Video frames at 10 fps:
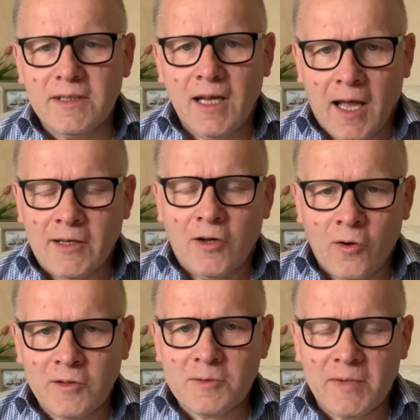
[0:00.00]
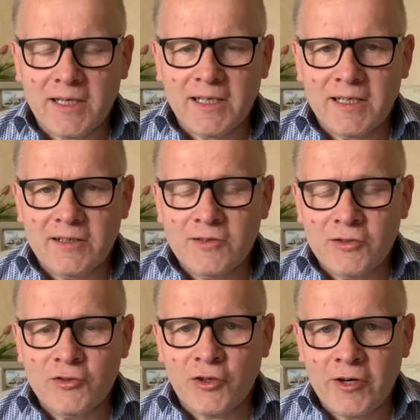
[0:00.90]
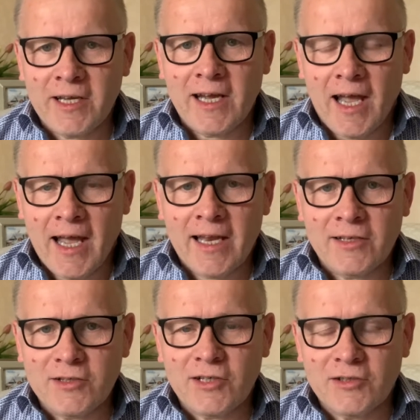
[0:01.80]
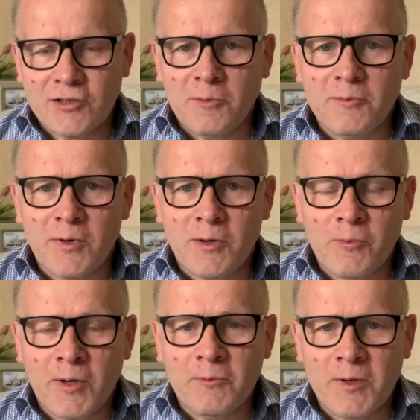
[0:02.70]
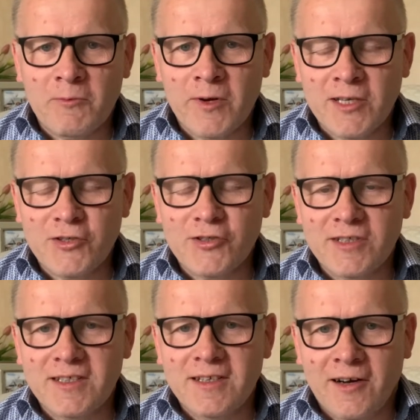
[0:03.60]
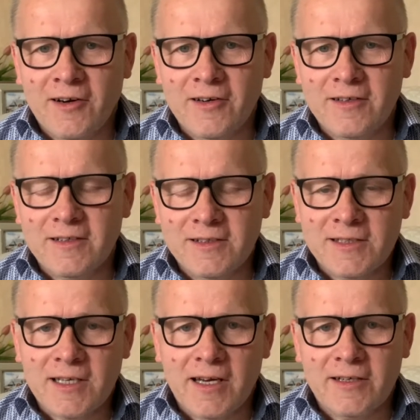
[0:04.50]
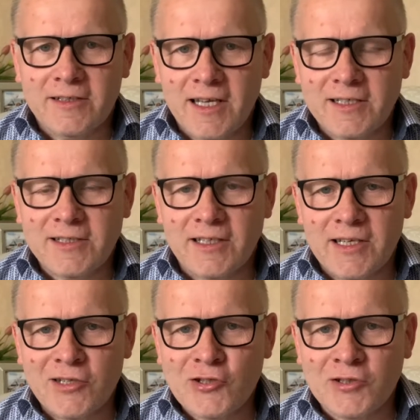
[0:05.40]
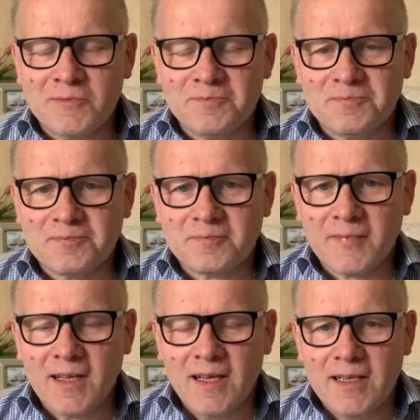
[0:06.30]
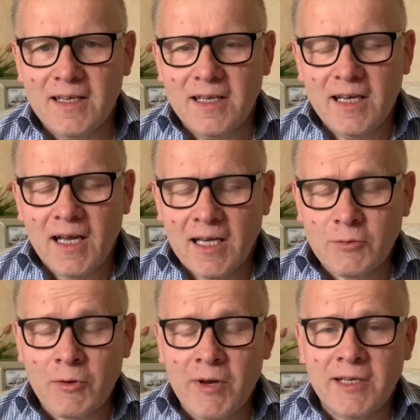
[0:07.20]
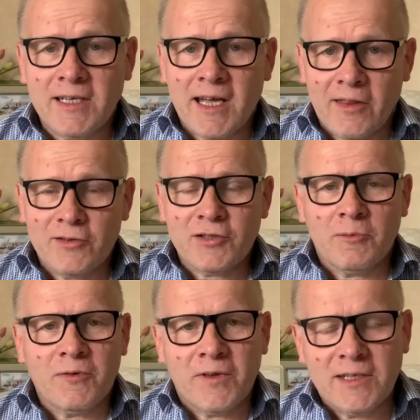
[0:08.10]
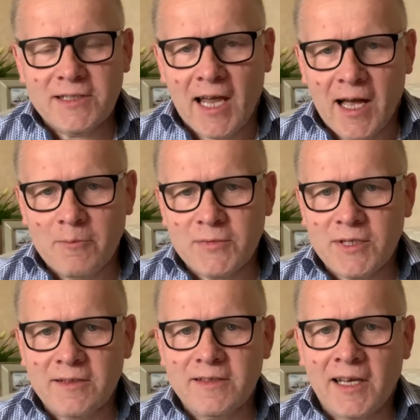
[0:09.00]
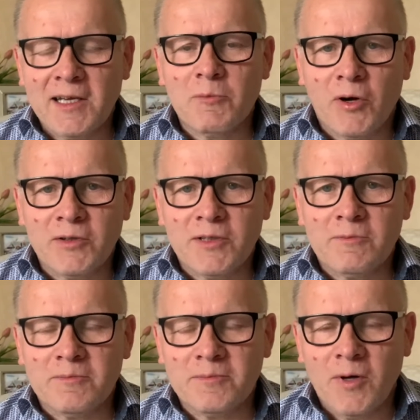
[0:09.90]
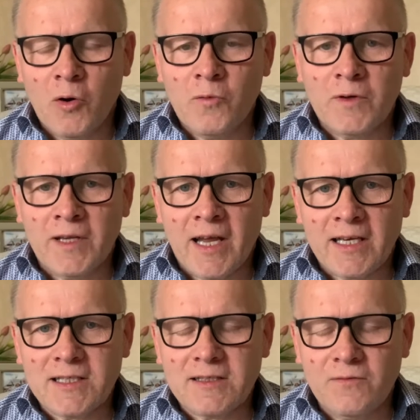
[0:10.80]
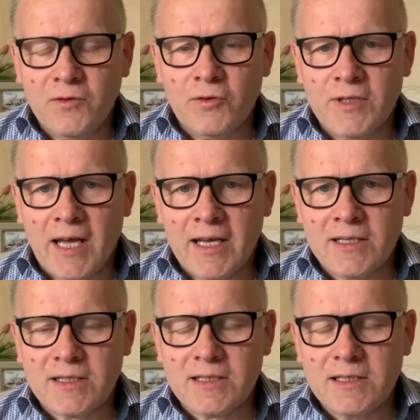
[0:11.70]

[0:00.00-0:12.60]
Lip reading: and ultimately the journey ends somewhere when we reach our desired destination. As we read together some of these Psalms and think about them over the next few days,